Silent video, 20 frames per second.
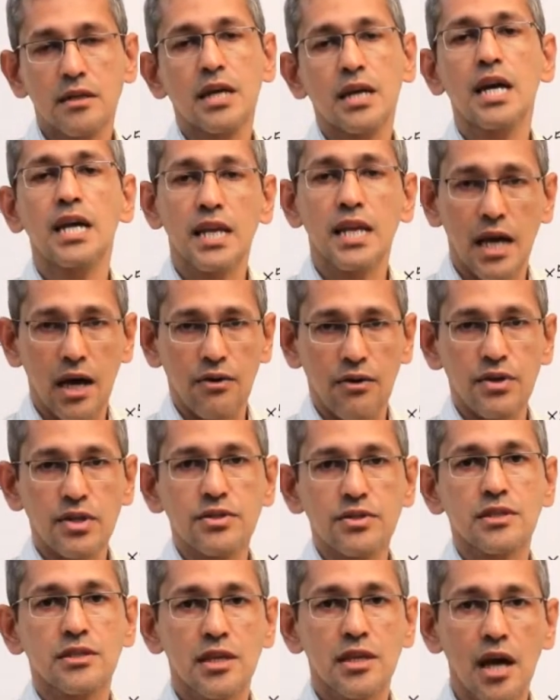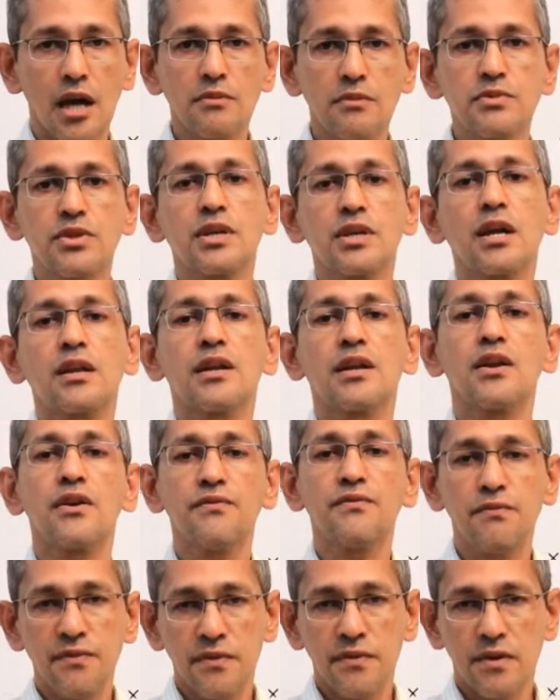Anyhow, it's a time to get rid of
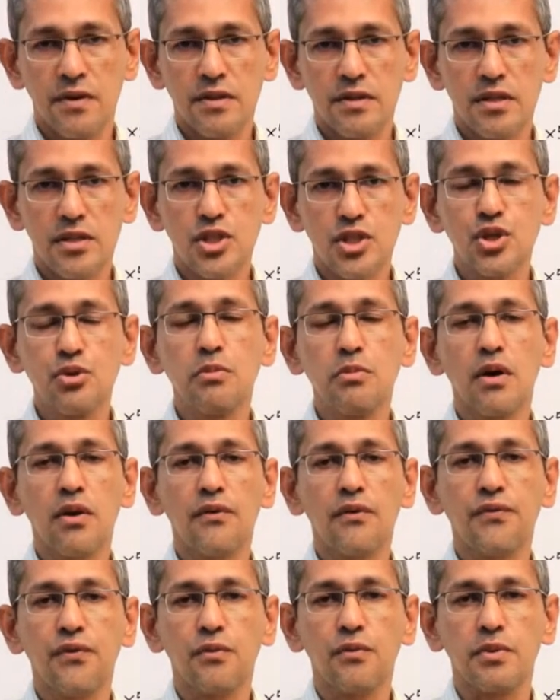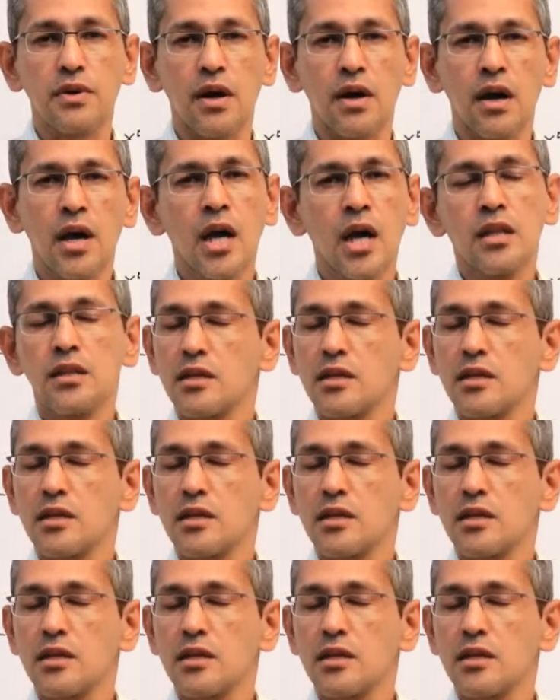this numerophobia.